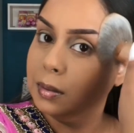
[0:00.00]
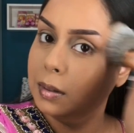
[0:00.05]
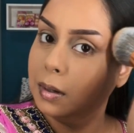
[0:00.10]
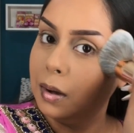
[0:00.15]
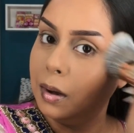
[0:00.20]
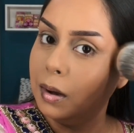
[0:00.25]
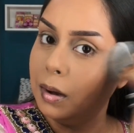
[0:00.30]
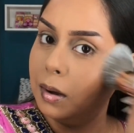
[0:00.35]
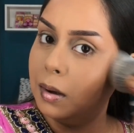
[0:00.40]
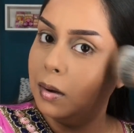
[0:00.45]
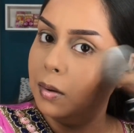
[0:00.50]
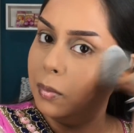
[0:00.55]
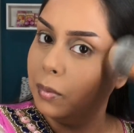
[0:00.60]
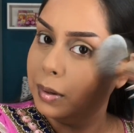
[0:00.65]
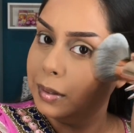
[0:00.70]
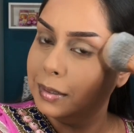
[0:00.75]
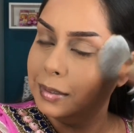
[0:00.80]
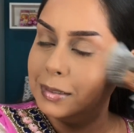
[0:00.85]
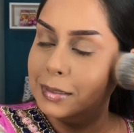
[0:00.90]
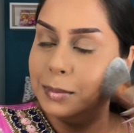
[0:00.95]
Oh
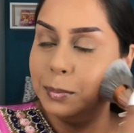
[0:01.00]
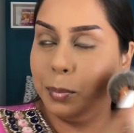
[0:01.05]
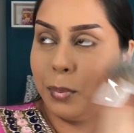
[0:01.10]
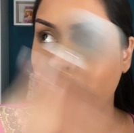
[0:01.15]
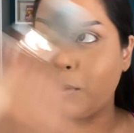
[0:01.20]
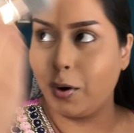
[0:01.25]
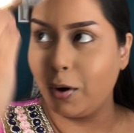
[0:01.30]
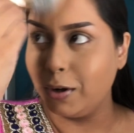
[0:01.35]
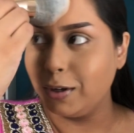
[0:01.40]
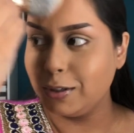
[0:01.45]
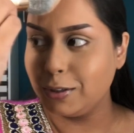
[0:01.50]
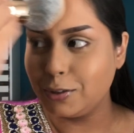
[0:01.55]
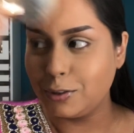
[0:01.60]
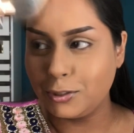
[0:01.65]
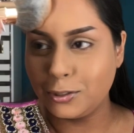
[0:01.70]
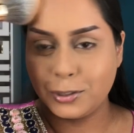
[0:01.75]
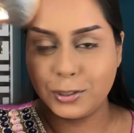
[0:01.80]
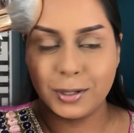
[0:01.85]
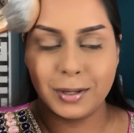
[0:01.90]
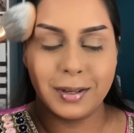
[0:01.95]
god, this
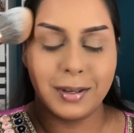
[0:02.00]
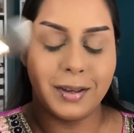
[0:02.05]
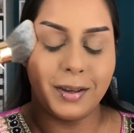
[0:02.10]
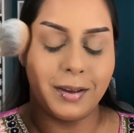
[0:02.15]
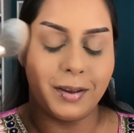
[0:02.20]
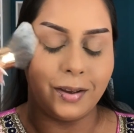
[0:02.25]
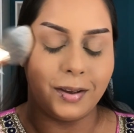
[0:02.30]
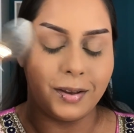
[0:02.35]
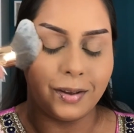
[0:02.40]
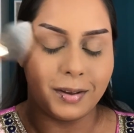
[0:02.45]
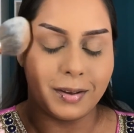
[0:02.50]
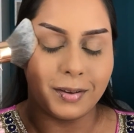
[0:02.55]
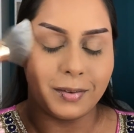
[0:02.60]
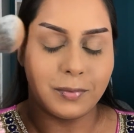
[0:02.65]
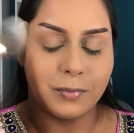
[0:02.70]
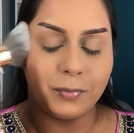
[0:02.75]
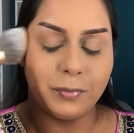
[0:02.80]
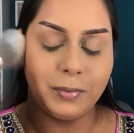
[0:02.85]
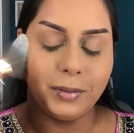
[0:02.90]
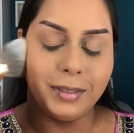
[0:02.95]
brush
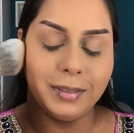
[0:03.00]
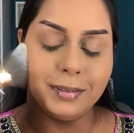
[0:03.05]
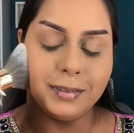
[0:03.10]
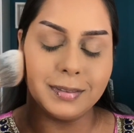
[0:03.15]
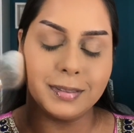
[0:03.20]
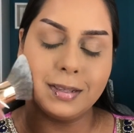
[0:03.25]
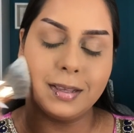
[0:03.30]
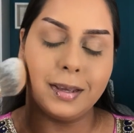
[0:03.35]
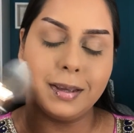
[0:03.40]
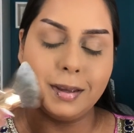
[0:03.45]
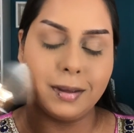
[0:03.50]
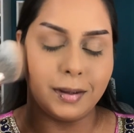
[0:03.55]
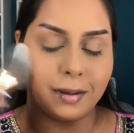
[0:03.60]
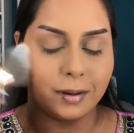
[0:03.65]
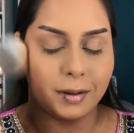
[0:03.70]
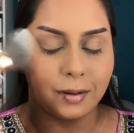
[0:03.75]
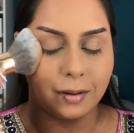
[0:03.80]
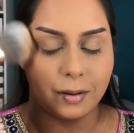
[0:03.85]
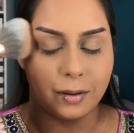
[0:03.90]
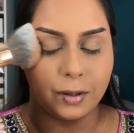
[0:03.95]
feels like
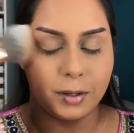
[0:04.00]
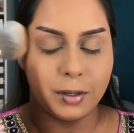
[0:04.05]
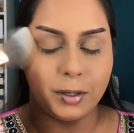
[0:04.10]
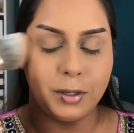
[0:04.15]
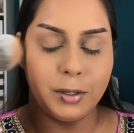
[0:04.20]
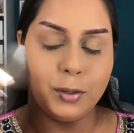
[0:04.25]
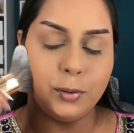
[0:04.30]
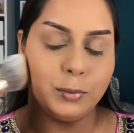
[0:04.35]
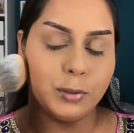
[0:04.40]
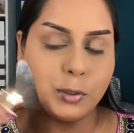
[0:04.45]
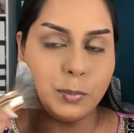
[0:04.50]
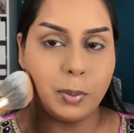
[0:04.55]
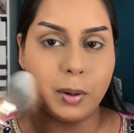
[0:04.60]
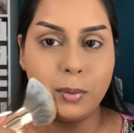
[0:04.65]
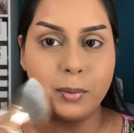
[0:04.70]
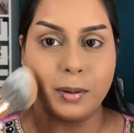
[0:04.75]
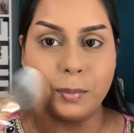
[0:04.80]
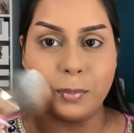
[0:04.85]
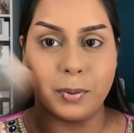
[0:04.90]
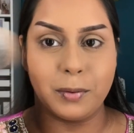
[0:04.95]
a huge
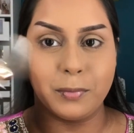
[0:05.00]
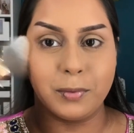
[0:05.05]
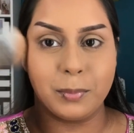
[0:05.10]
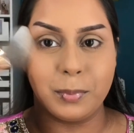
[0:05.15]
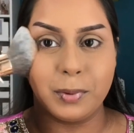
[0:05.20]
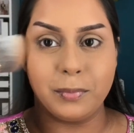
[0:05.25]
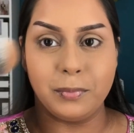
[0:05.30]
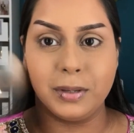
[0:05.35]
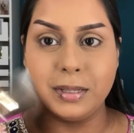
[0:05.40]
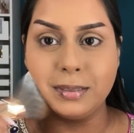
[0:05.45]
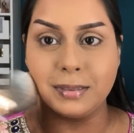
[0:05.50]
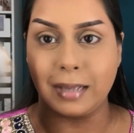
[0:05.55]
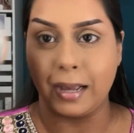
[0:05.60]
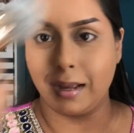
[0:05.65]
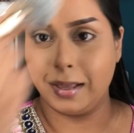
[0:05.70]
powder puff on my face. I